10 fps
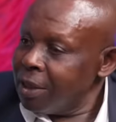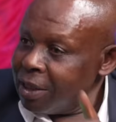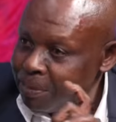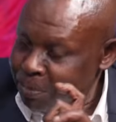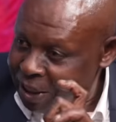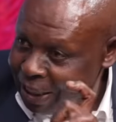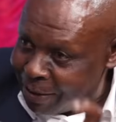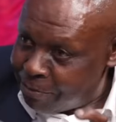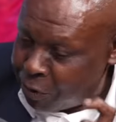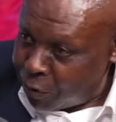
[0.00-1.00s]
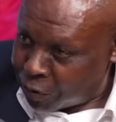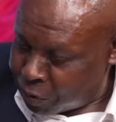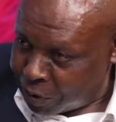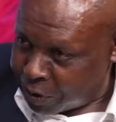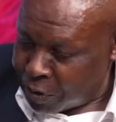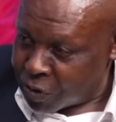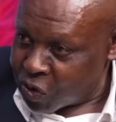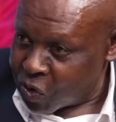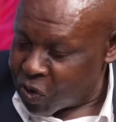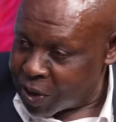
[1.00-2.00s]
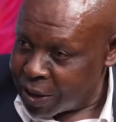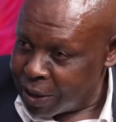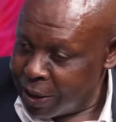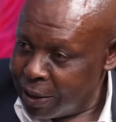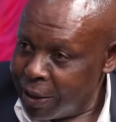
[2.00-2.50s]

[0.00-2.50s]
The preamble to the Constitution, yeah.